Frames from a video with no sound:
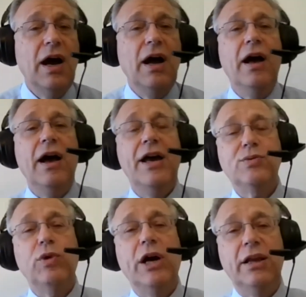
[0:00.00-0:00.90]
as
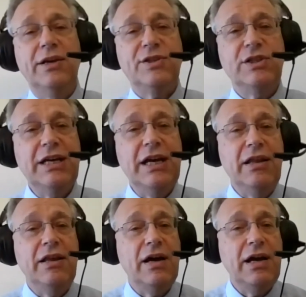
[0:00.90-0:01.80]
well as in
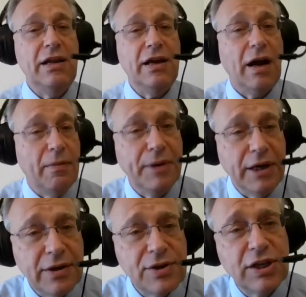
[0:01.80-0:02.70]
the companies.